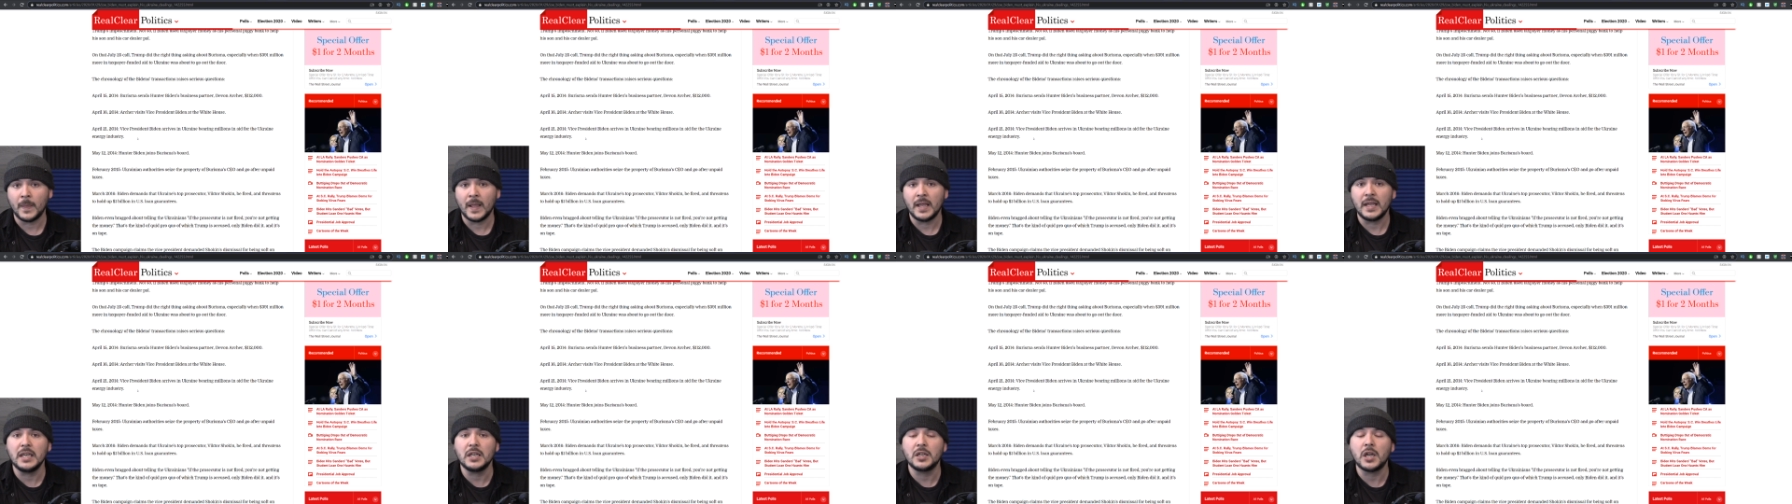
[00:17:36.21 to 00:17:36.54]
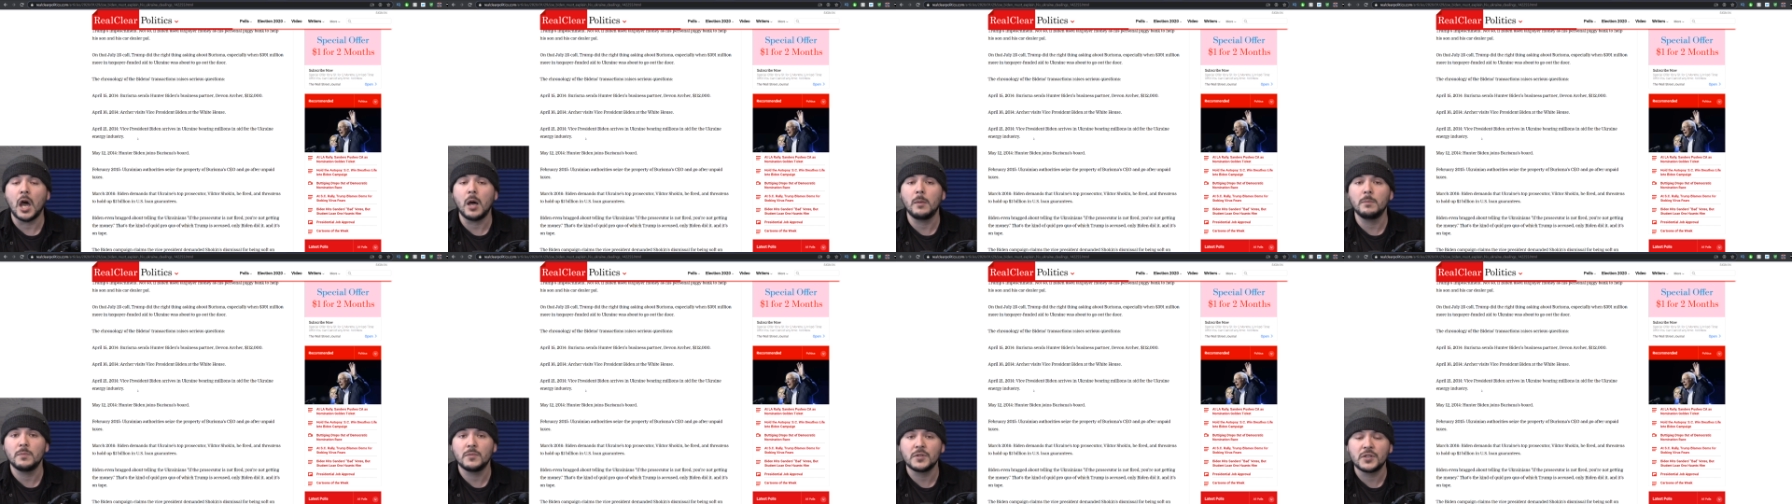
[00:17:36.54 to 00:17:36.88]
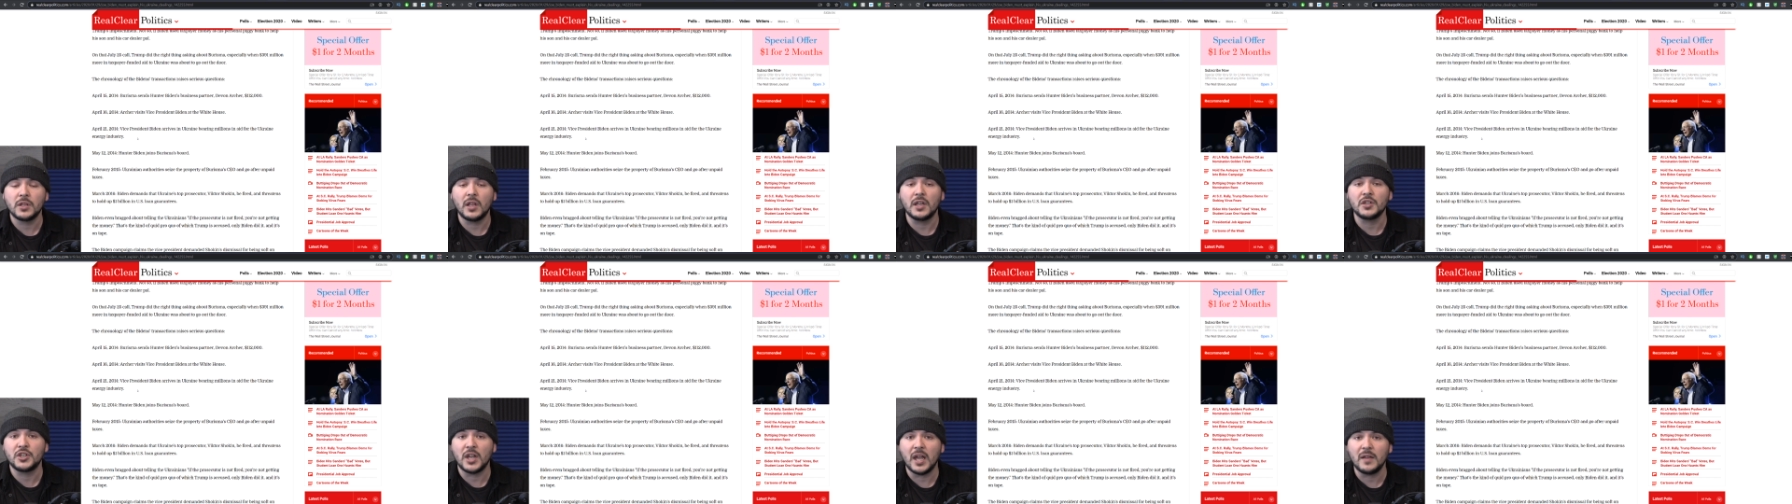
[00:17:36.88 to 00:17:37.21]
He come,
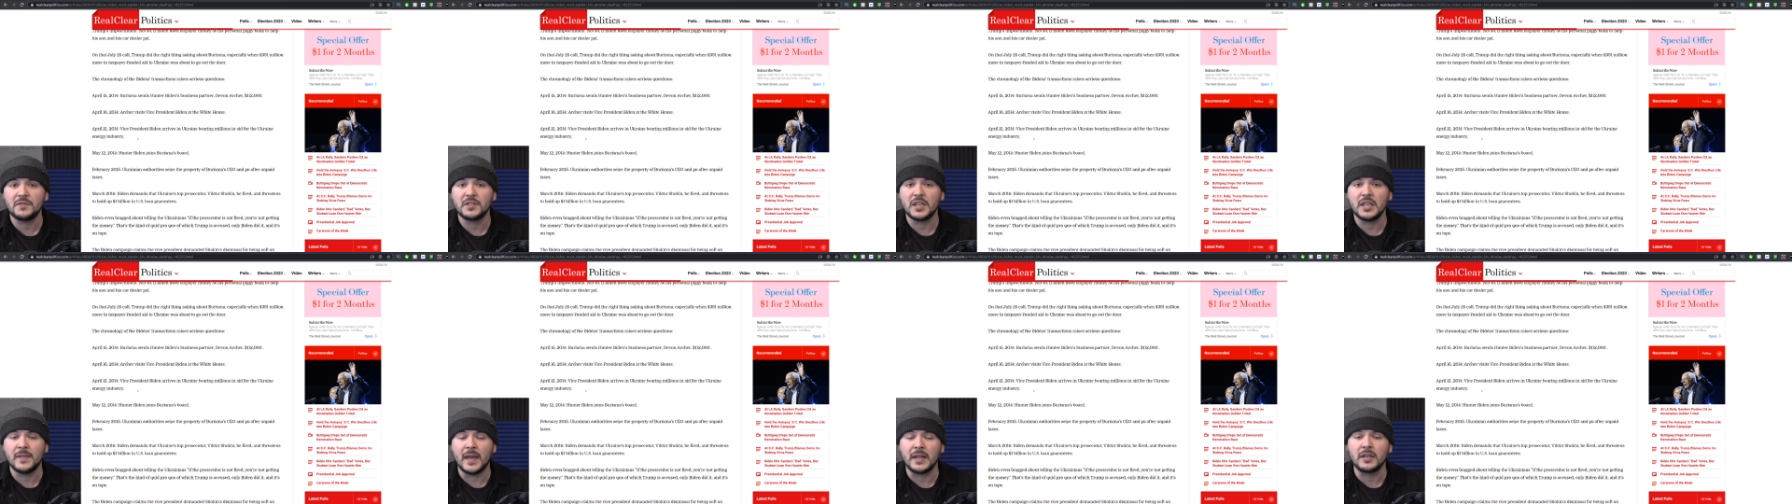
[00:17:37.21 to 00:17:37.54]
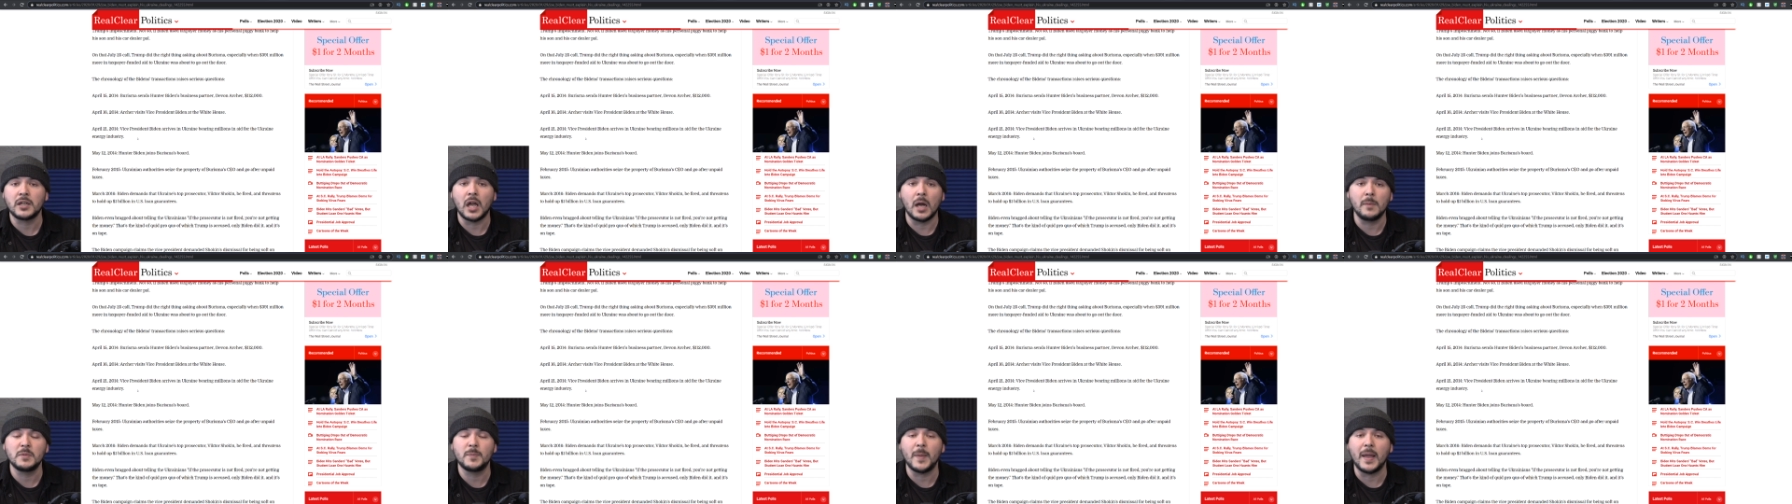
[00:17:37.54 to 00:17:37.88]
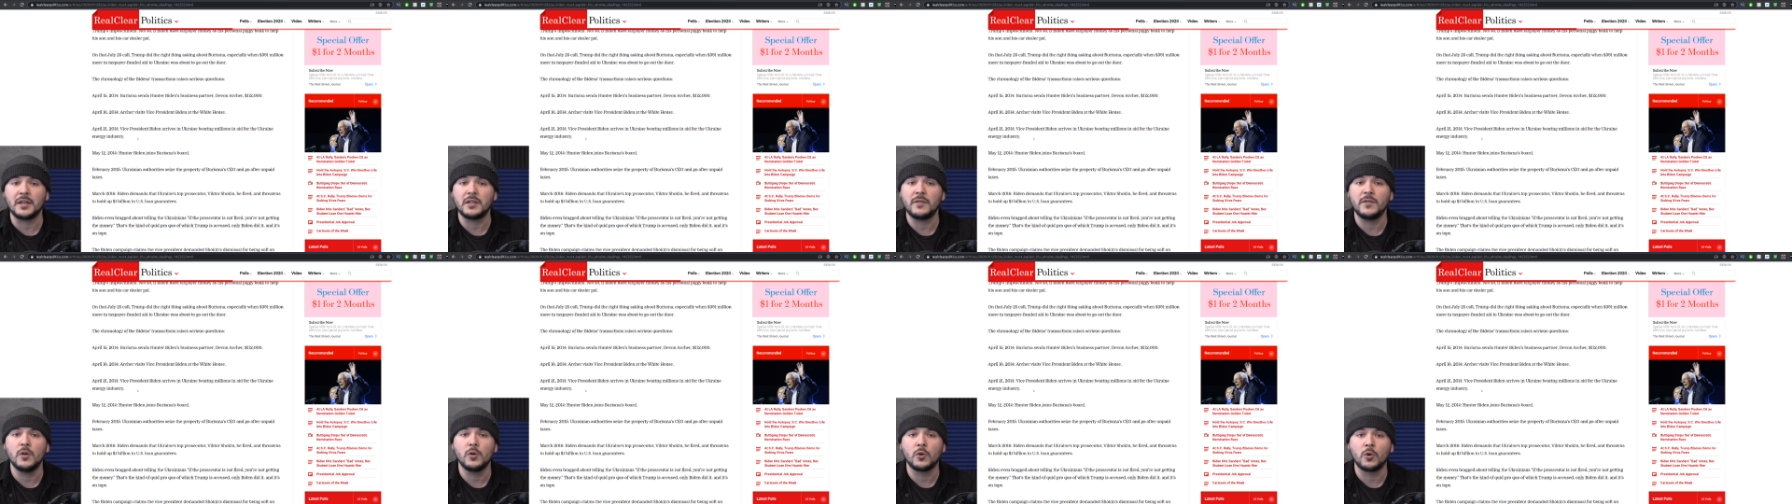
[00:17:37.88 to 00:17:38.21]
Zlochevsky then comes
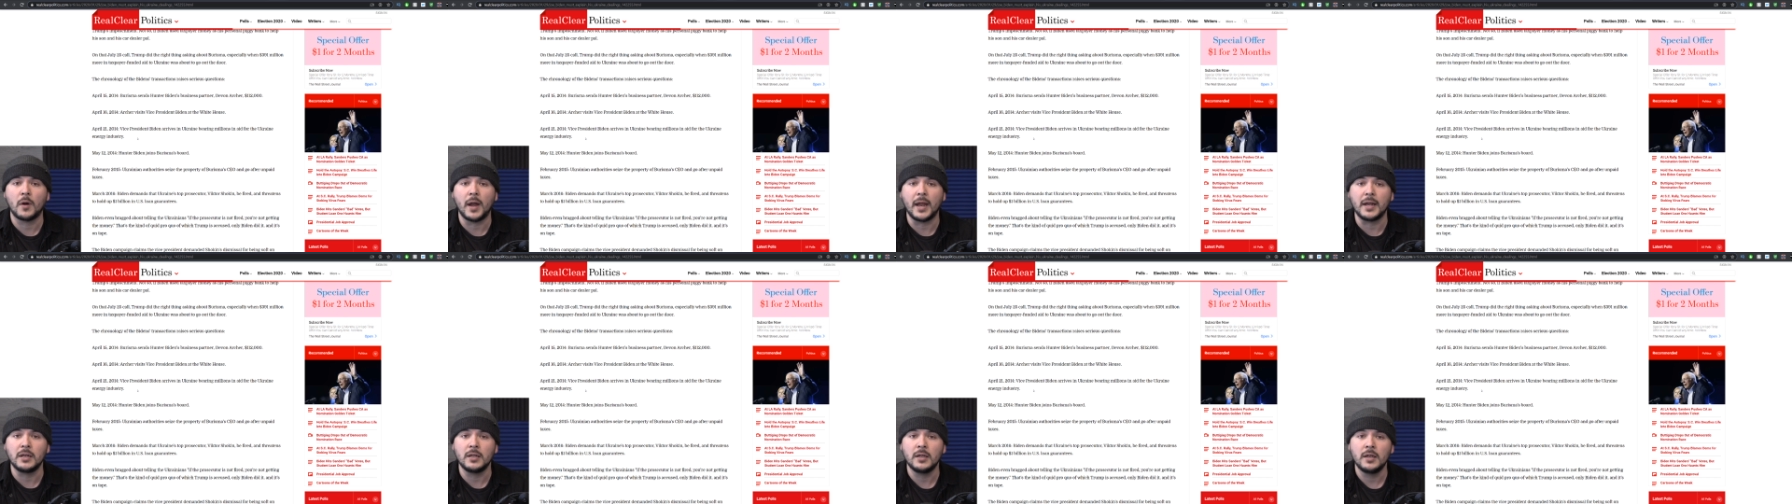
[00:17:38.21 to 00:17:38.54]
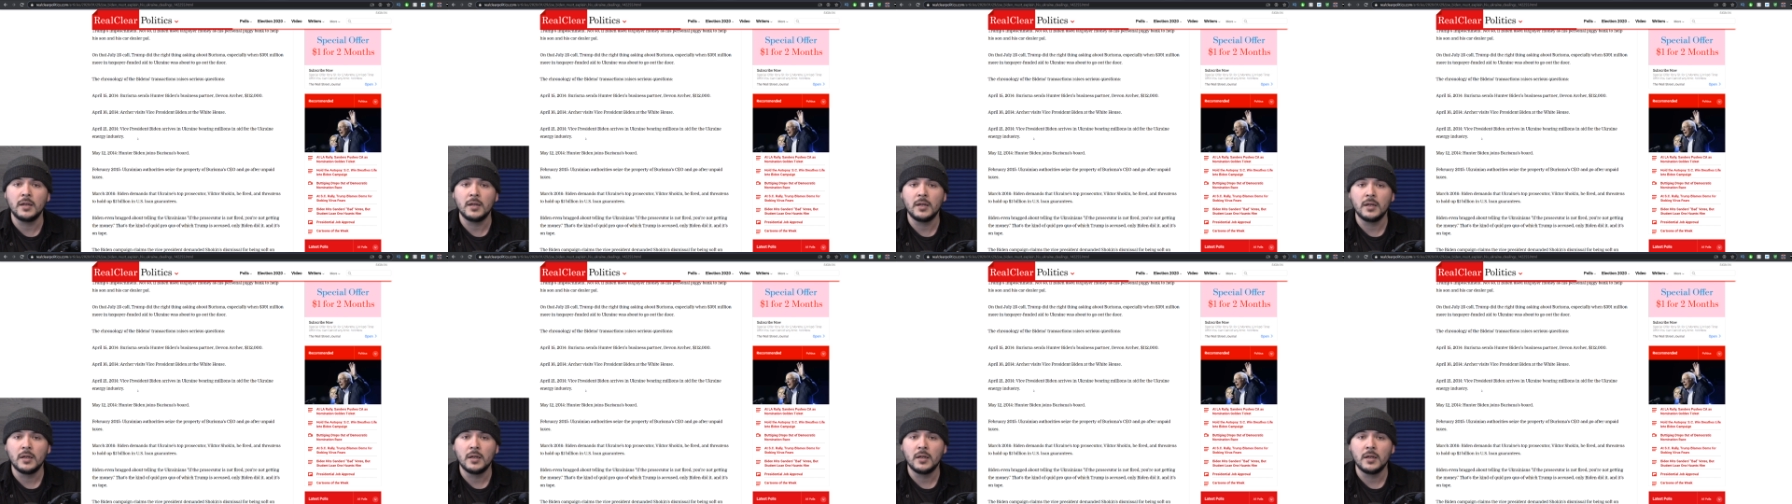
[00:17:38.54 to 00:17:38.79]
back to the Ukraine.